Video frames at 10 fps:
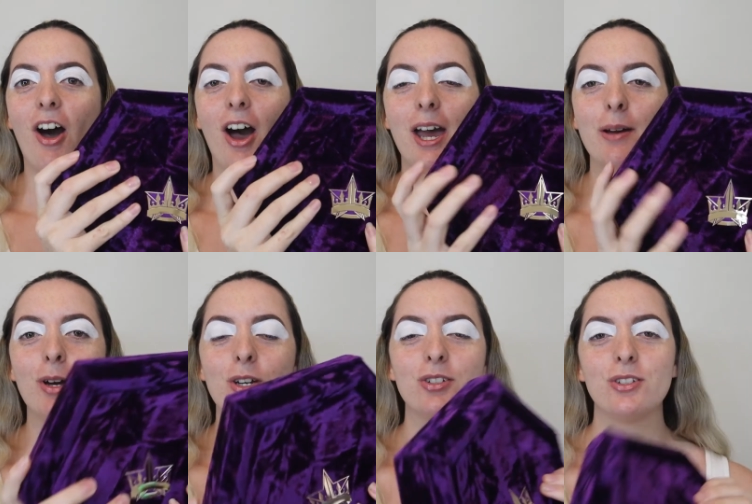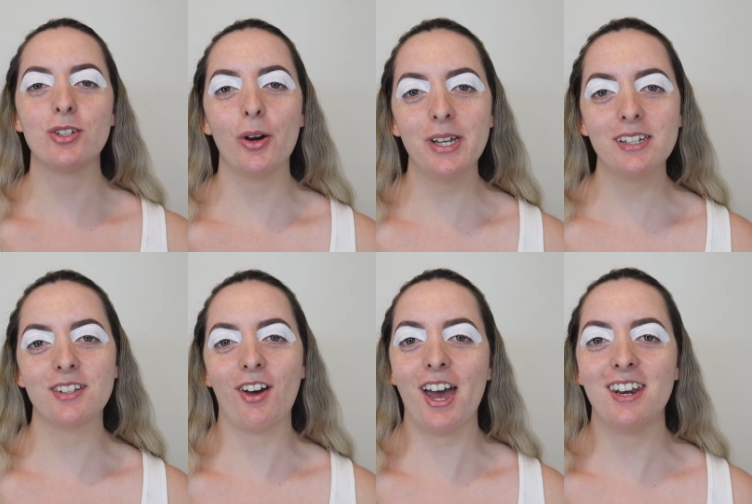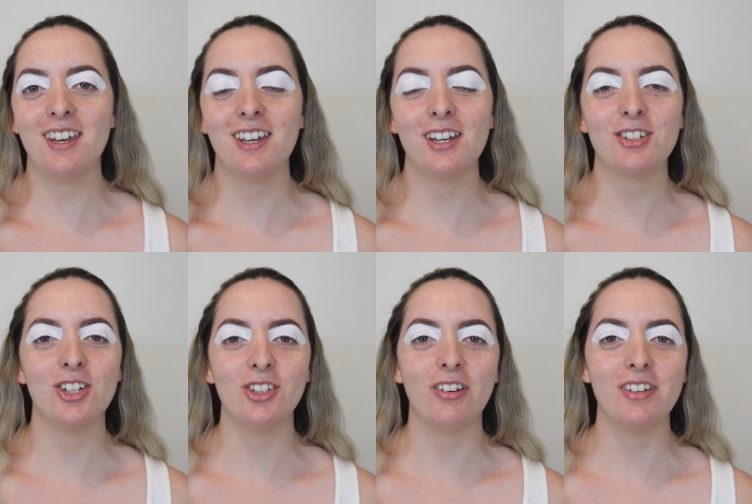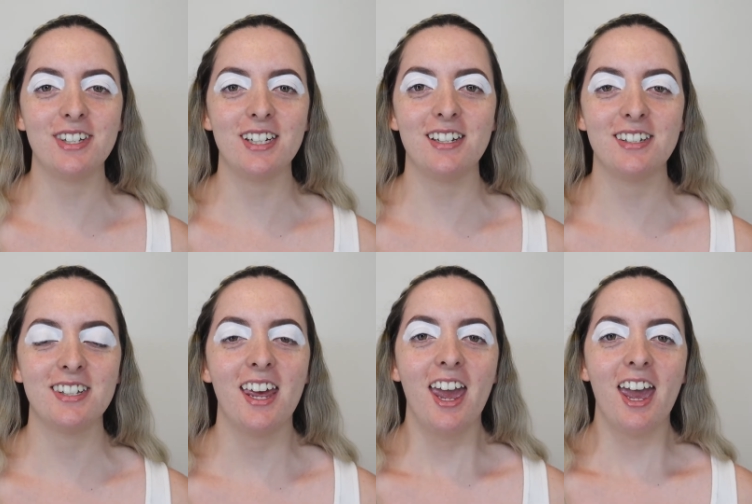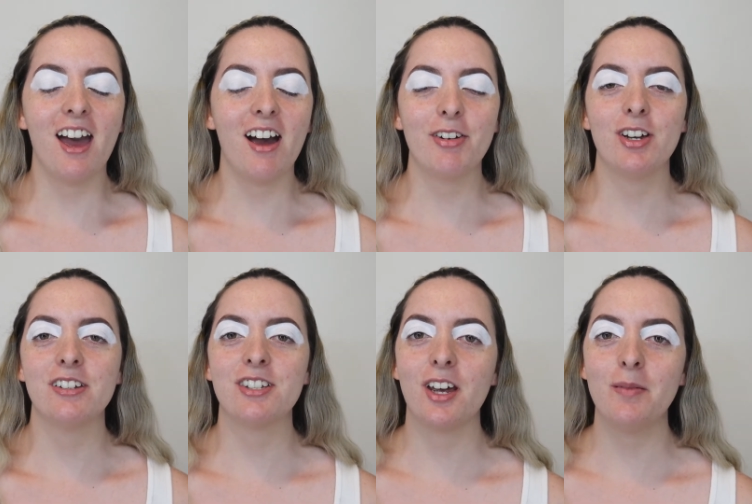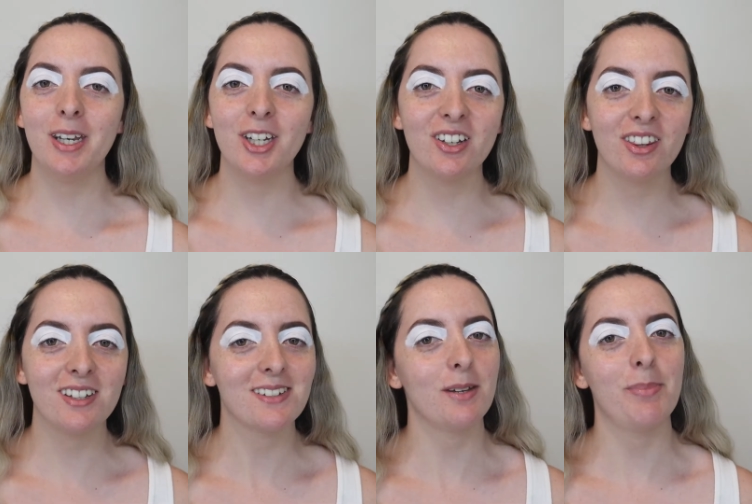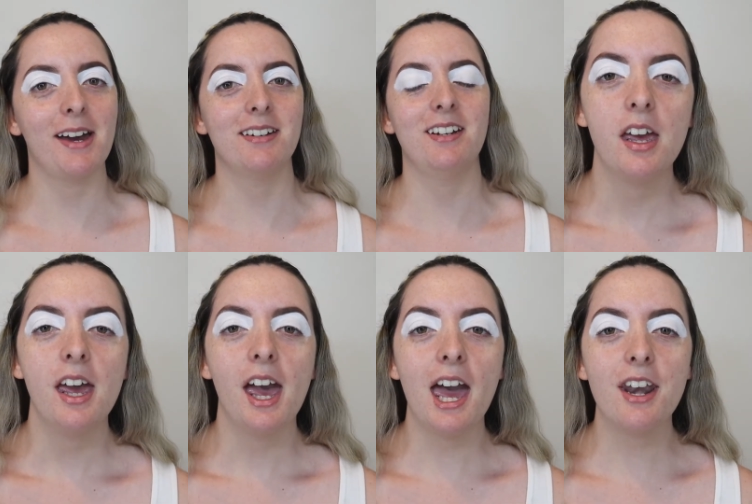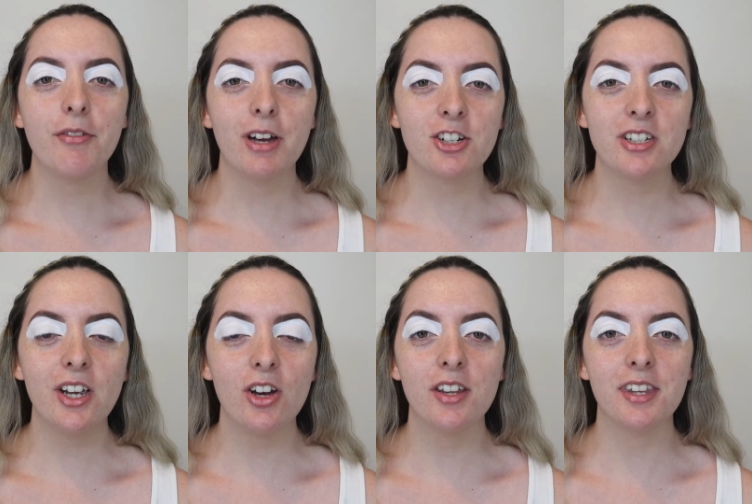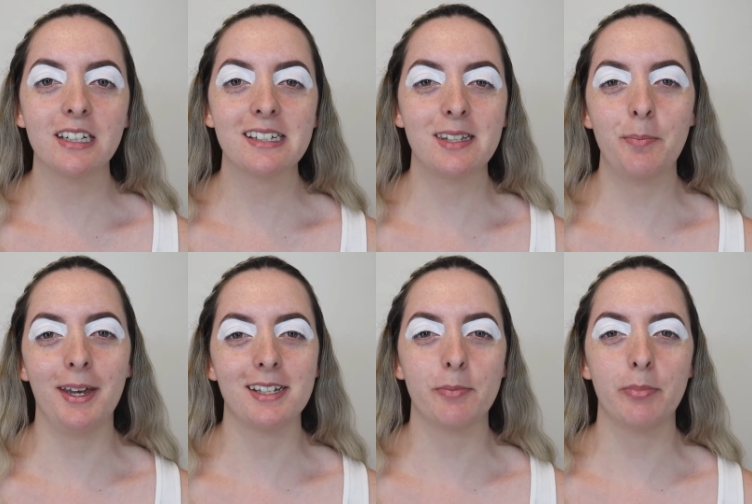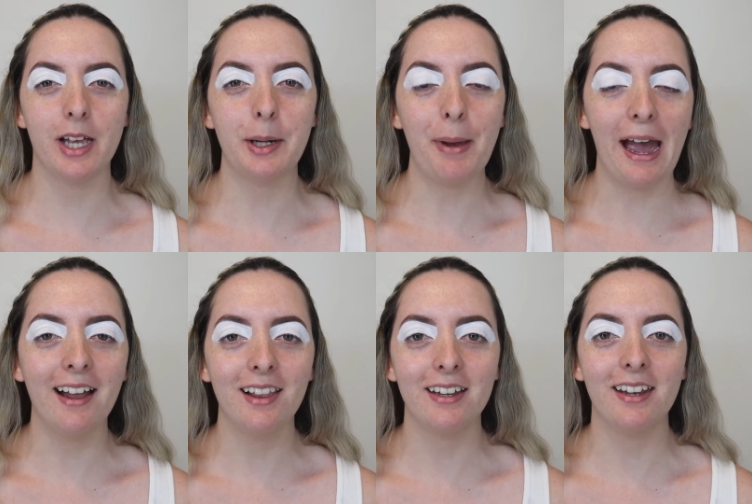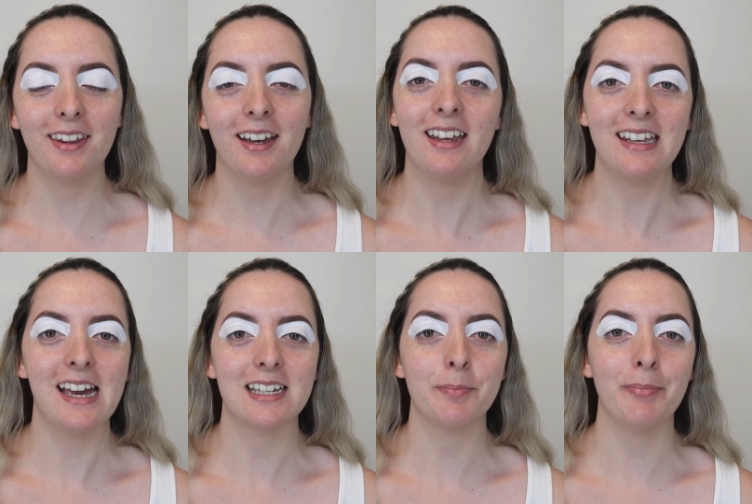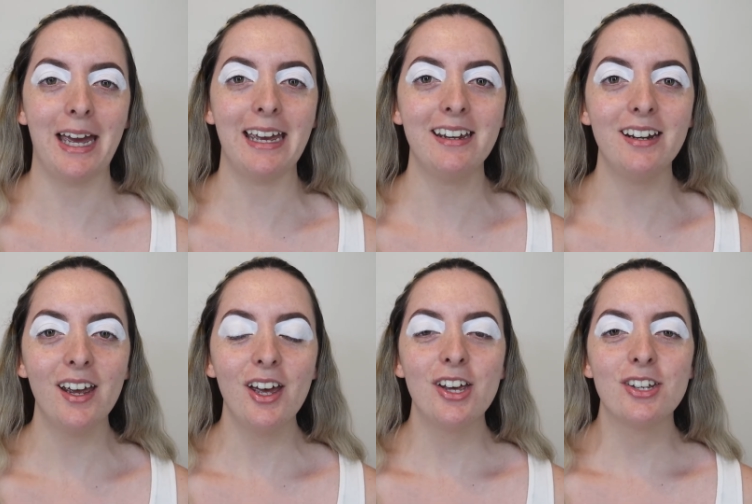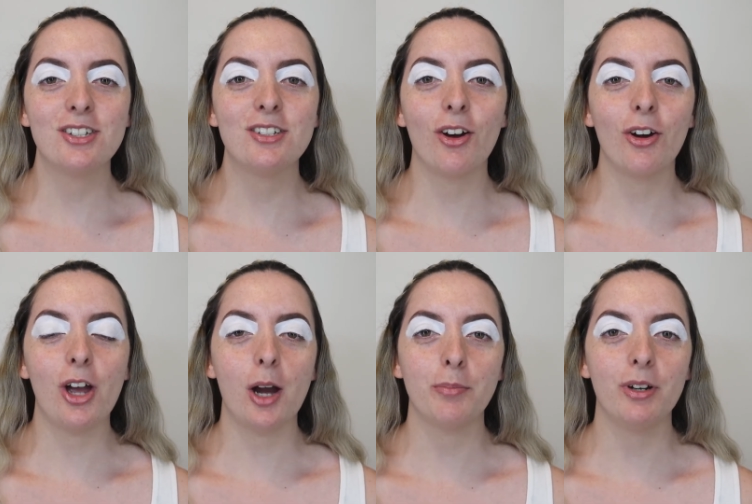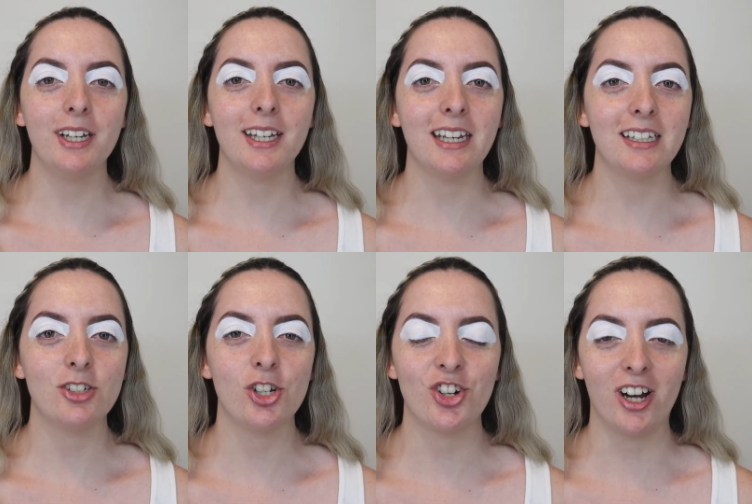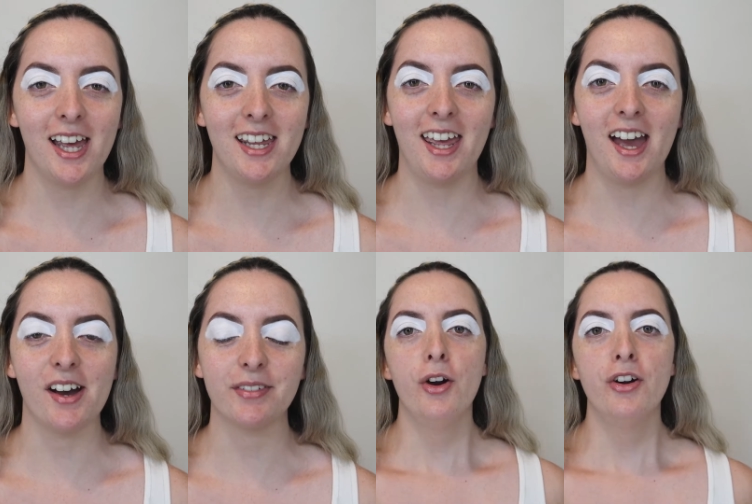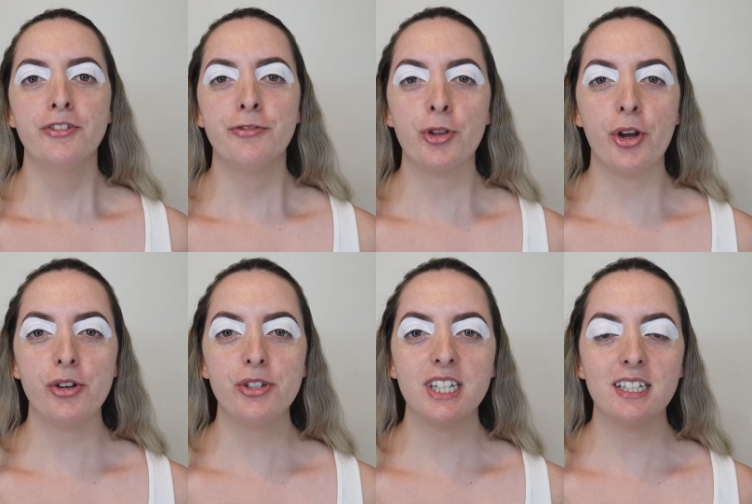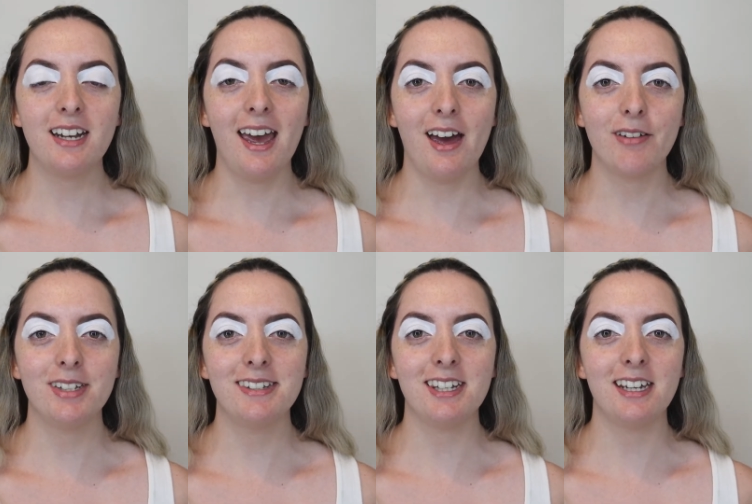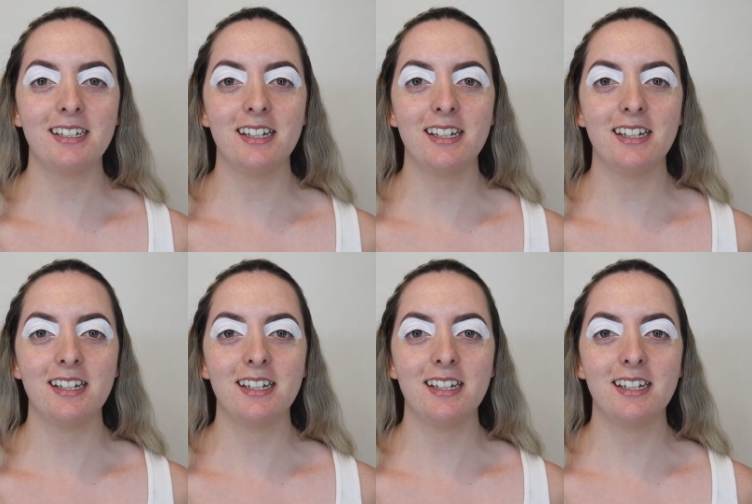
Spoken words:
I'm so excited to use this. I've heard so many good things about it. And I've actually heard that it's the best blood palette that he has made, so I'm pretty keen to try it out. For those that haven't seen